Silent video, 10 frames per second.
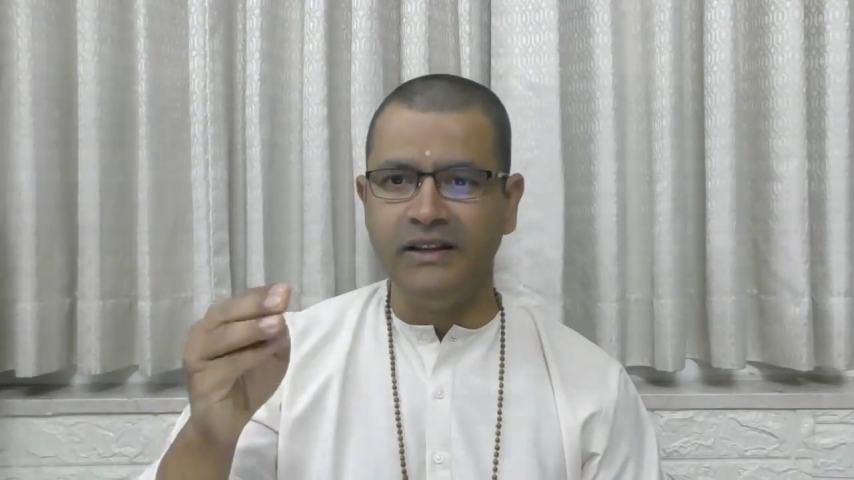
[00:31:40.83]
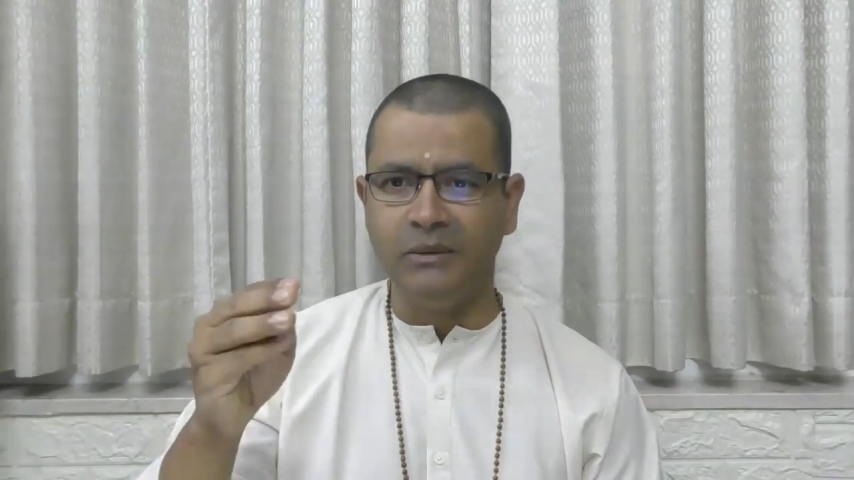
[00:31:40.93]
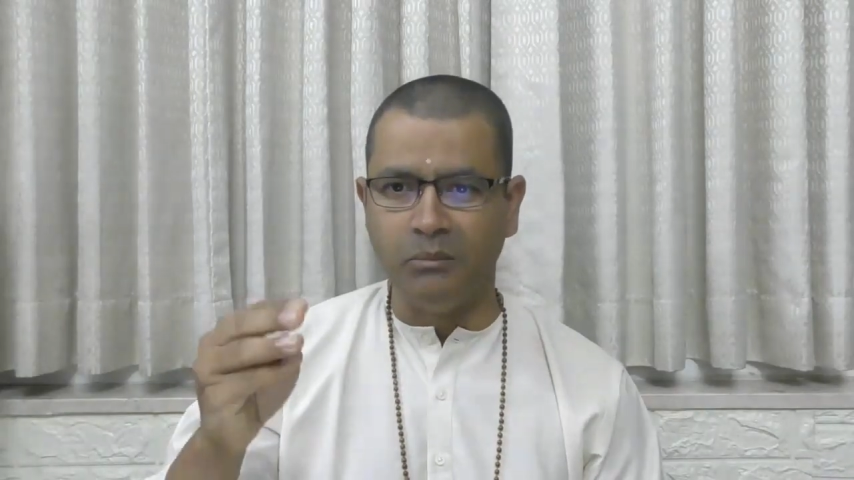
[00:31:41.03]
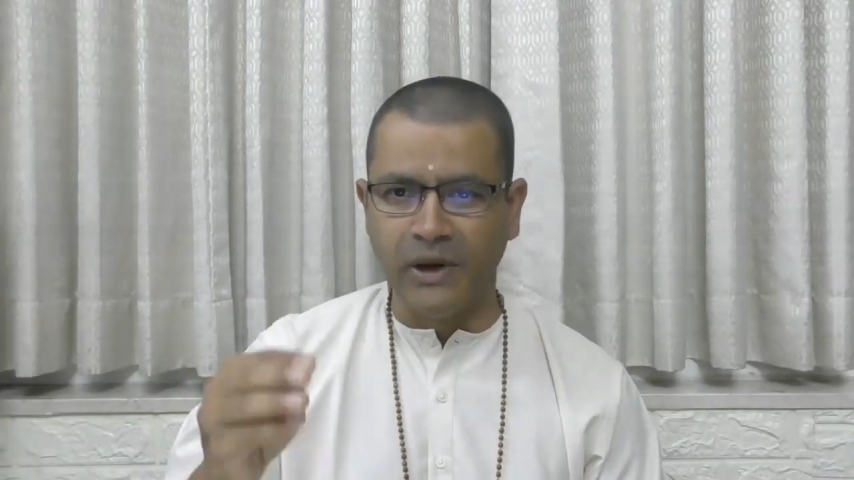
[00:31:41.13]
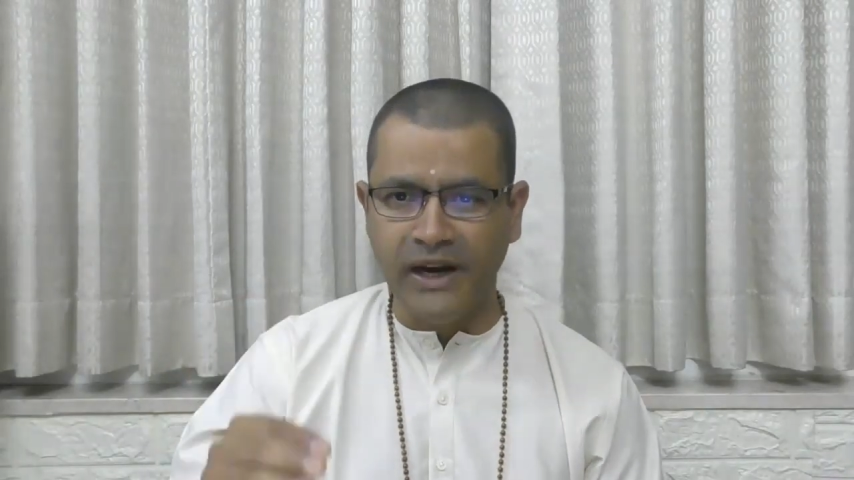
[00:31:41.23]
the
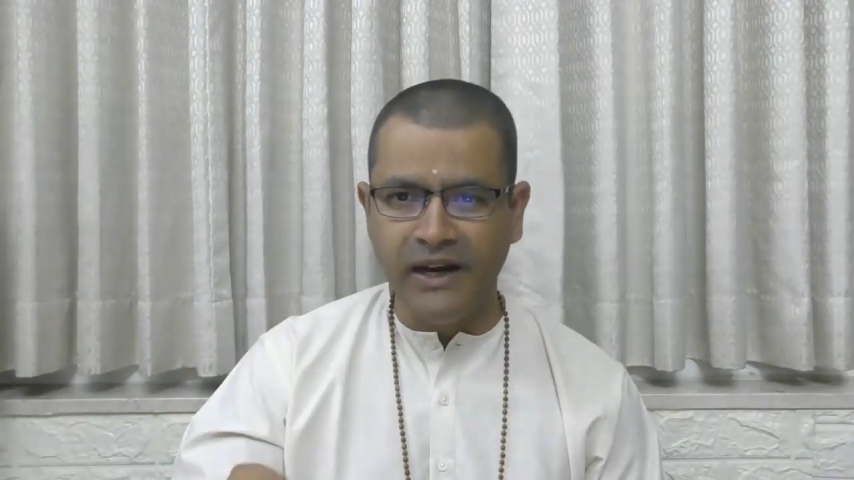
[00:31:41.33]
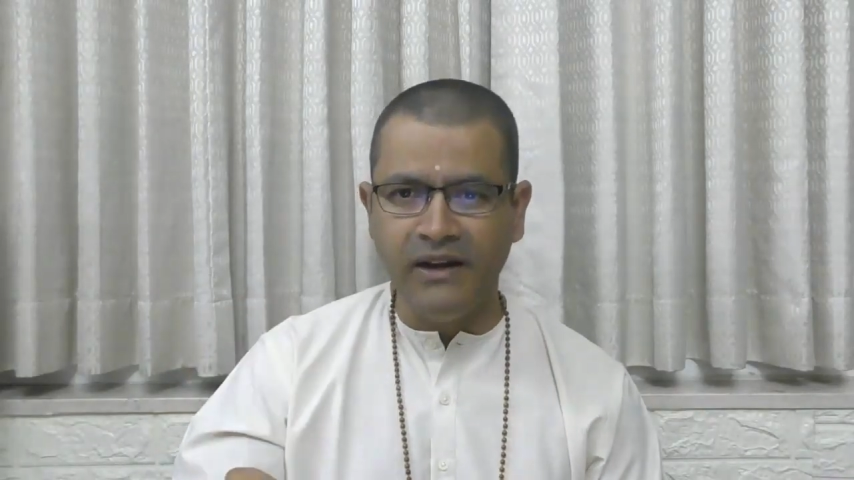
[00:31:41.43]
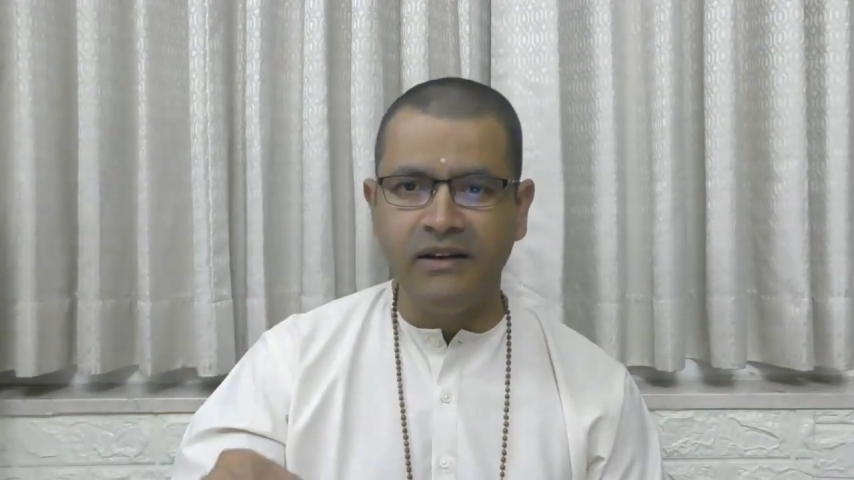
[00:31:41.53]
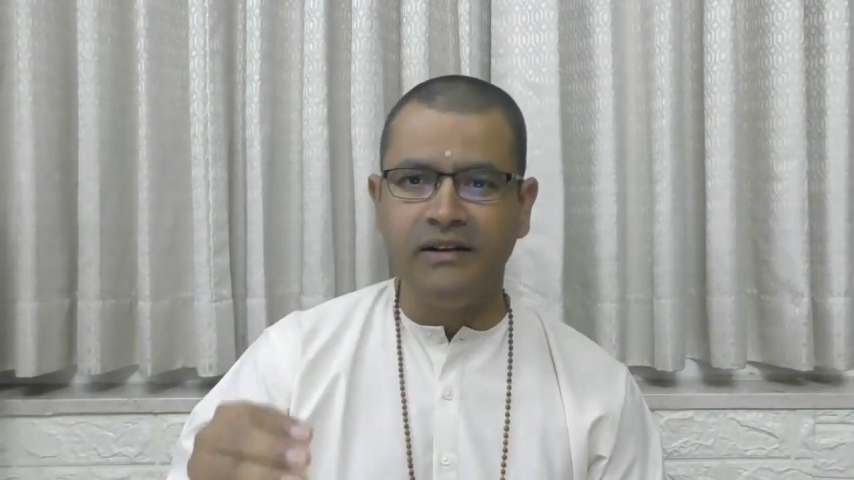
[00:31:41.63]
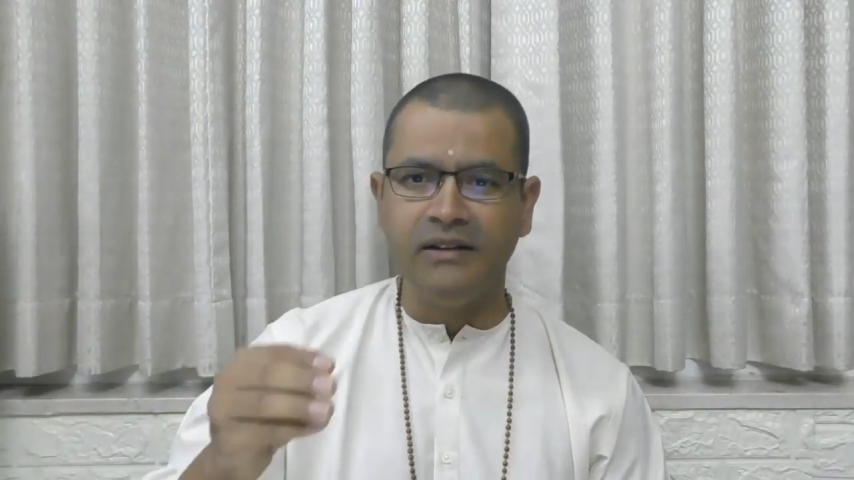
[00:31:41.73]

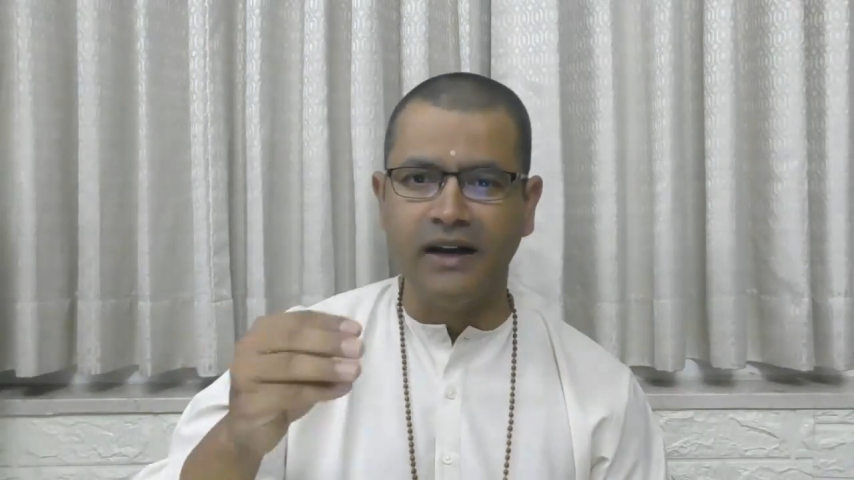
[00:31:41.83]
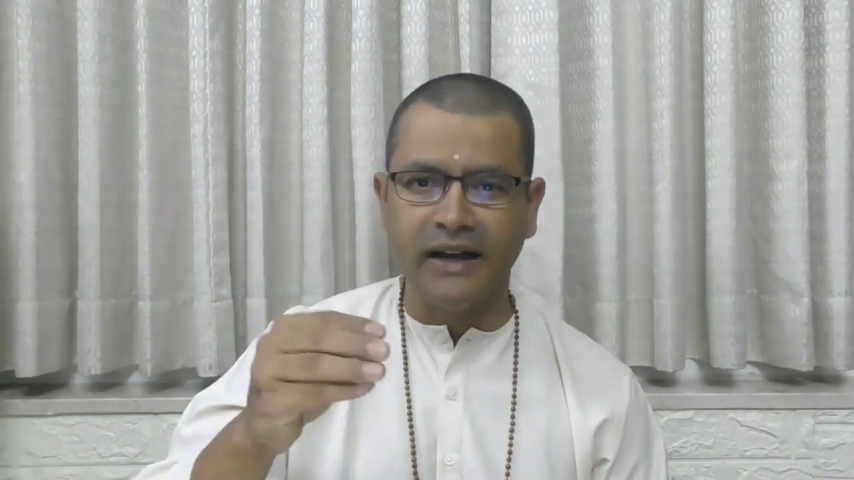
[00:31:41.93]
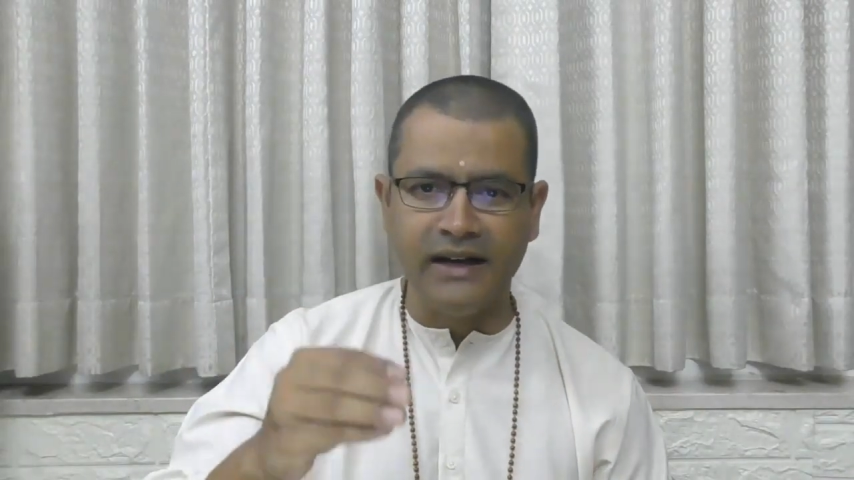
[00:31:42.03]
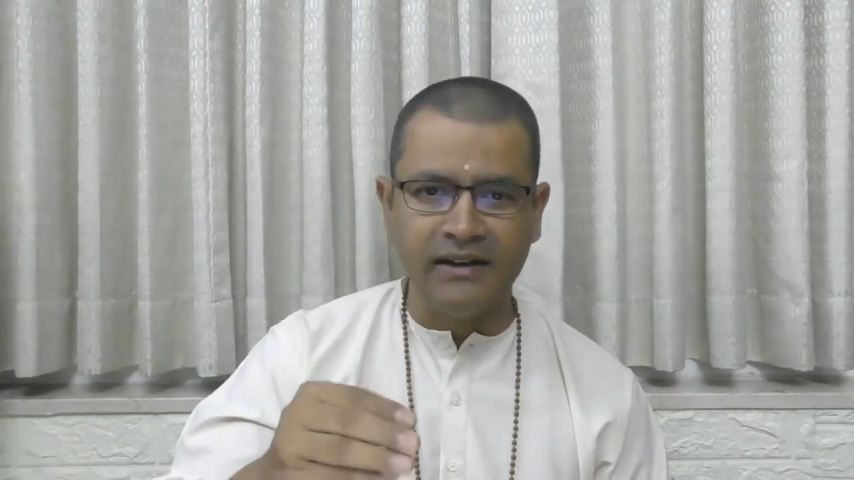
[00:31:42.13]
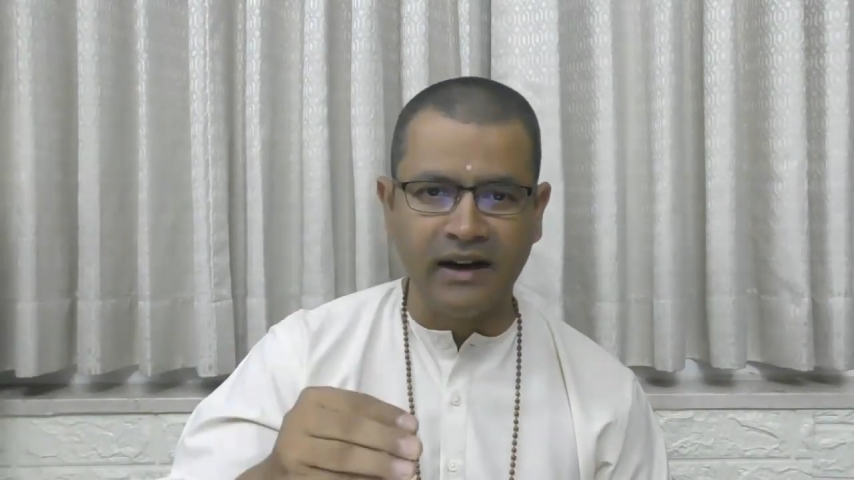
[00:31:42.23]
mind, the
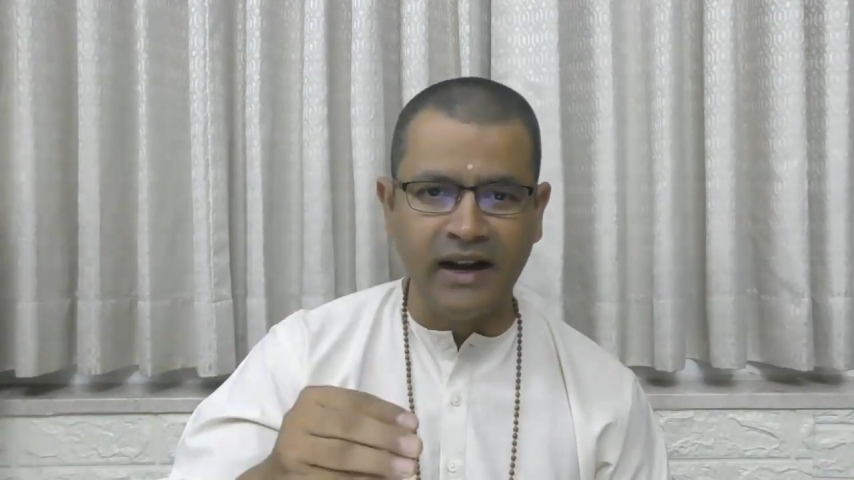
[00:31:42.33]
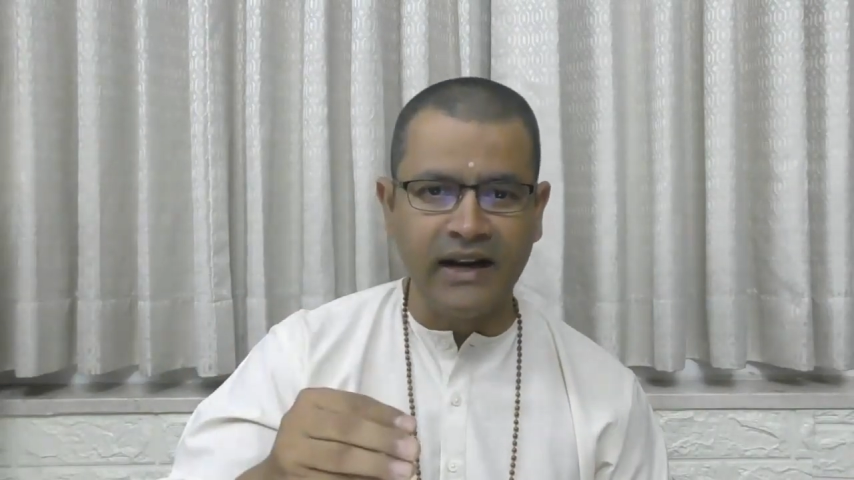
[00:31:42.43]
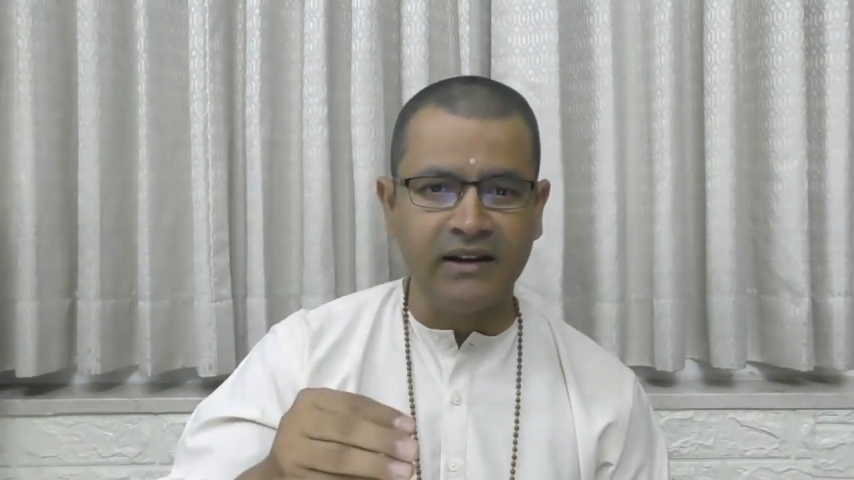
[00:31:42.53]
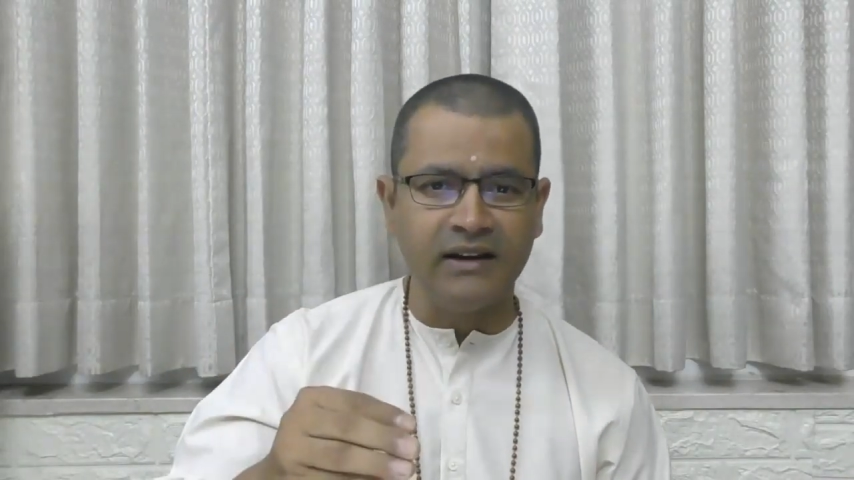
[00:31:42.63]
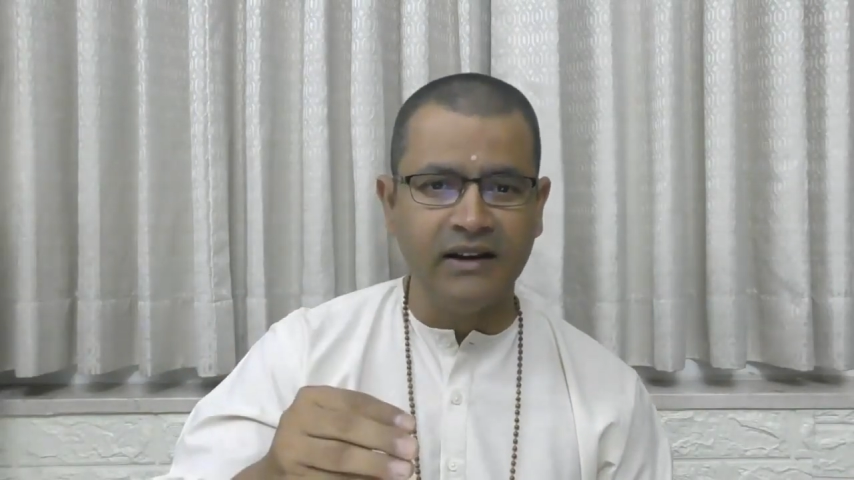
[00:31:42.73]

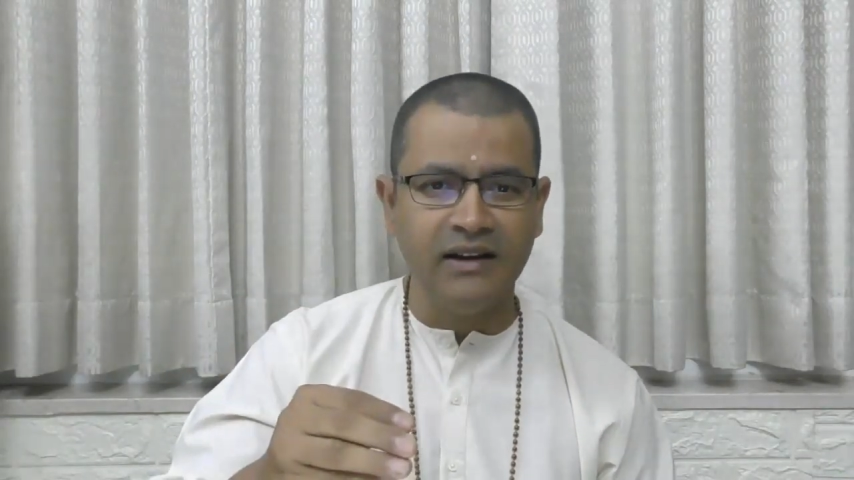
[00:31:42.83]
intellect